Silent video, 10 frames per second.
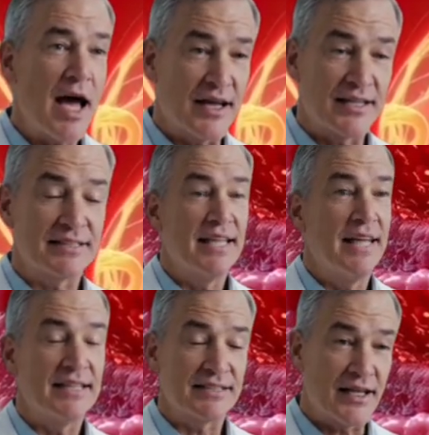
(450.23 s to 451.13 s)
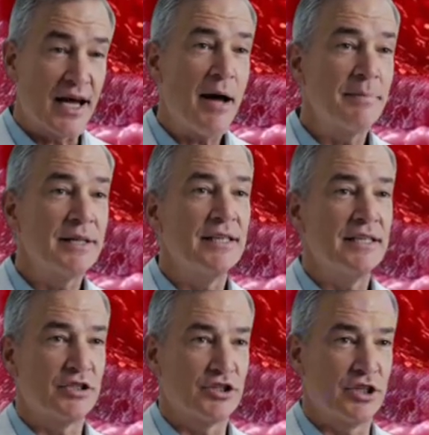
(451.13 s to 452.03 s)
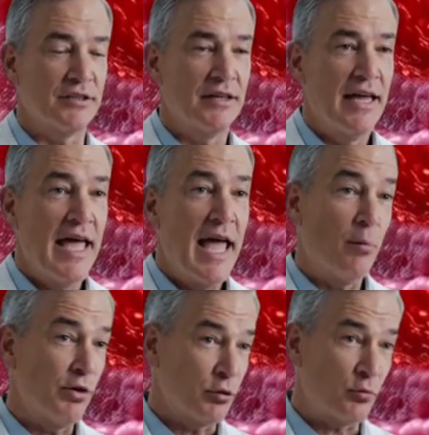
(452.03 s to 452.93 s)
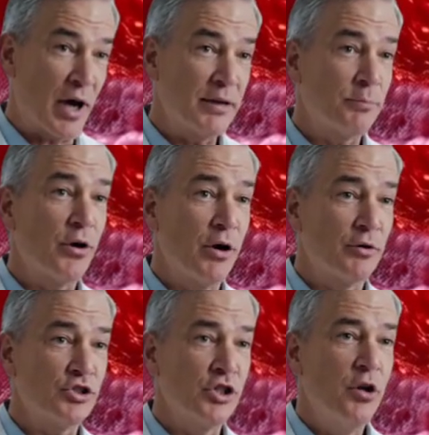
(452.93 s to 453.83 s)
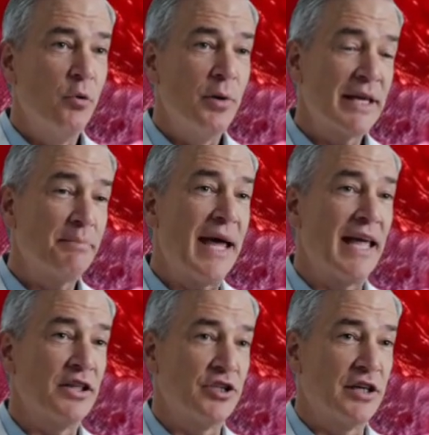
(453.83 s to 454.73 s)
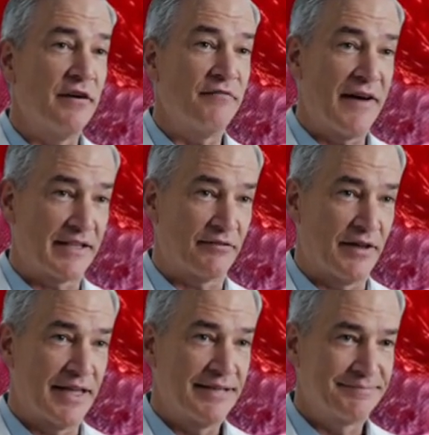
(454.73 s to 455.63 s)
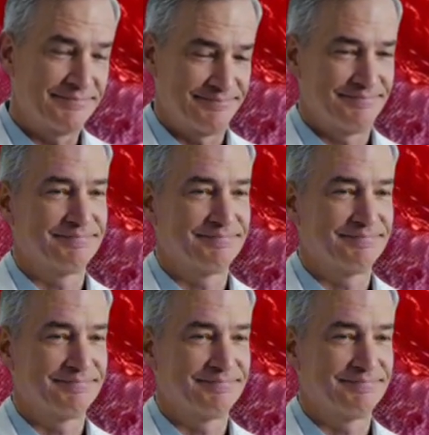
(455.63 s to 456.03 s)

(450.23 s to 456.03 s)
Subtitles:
You test this now. Take a slow, deep breath, expanding your belly, and then release it gently.